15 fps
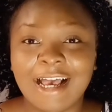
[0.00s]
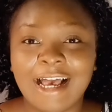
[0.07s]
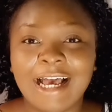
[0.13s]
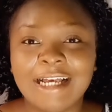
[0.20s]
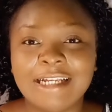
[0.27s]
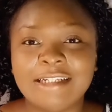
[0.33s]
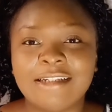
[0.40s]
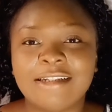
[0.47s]

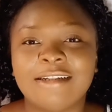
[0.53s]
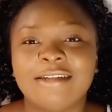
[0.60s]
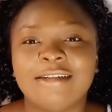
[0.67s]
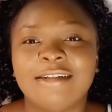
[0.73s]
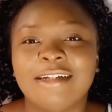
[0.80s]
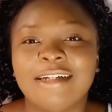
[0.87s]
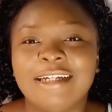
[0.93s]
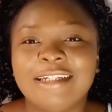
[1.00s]
And
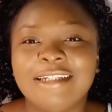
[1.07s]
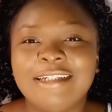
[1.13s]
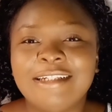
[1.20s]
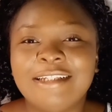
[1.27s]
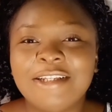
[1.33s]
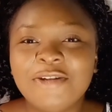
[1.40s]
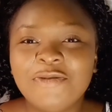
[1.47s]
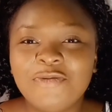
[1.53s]
the
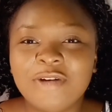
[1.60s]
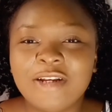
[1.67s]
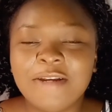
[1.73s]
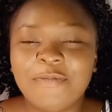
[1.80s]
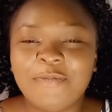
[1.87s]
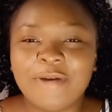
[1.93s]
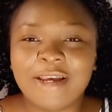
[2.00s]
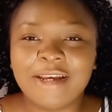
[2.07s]
thing
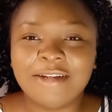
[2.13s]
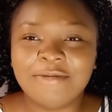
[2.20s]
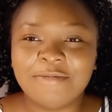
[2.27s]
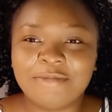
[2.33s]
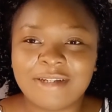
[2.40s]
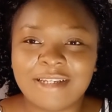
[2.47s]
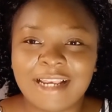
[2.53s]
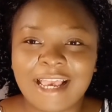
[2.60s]
really pained
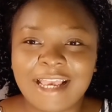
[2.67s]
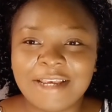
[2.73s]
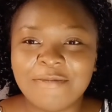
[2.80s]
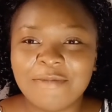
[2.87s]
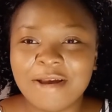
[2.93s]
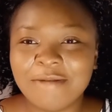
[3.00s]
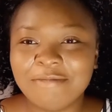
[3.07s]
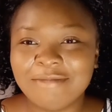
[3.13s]
me. Like, it
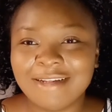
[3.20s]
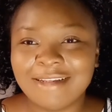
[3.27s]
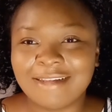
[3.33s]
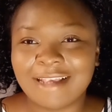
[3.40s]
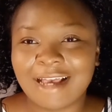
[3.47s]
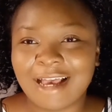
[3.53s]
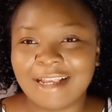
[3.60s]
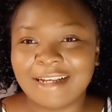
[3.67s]
made me
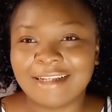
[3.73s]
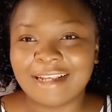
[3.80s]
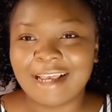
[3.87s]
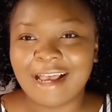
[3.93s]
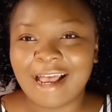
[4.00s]
sad.